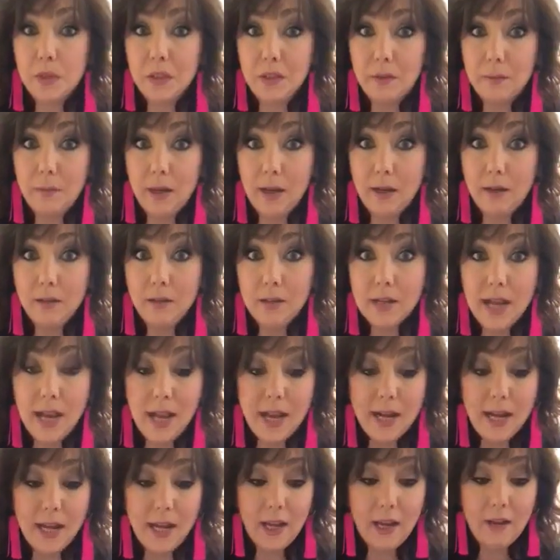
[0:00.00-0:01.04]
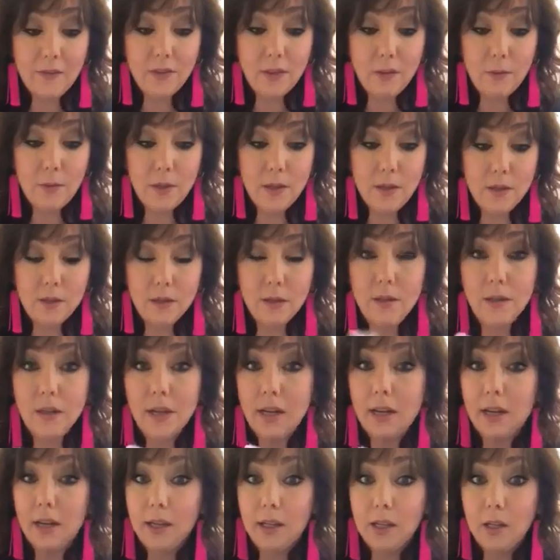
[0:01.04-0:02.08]
pull them out and I have them here
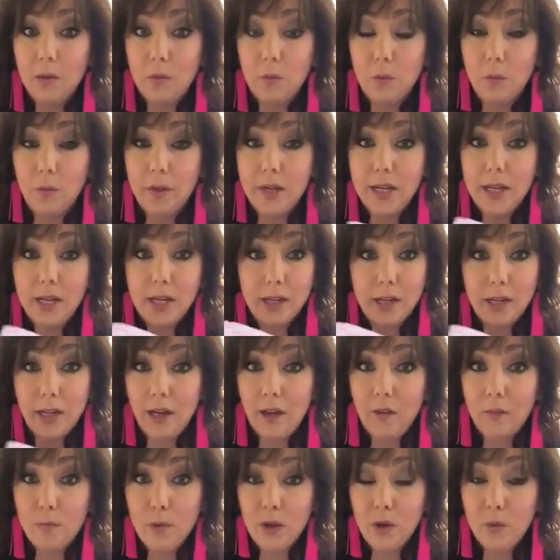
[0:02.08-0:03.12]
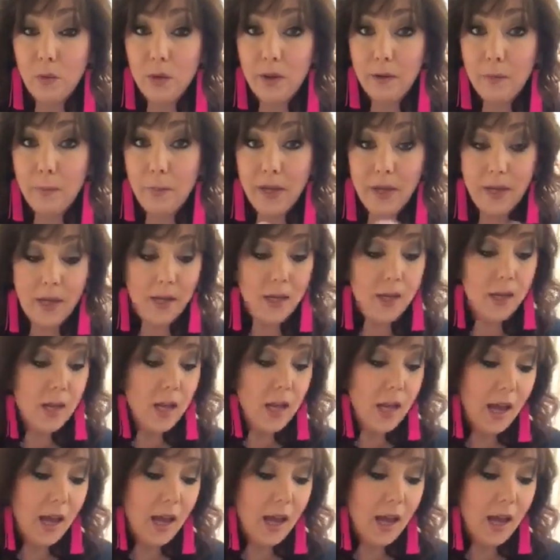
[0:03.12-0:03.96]
and I can read and I have my red pen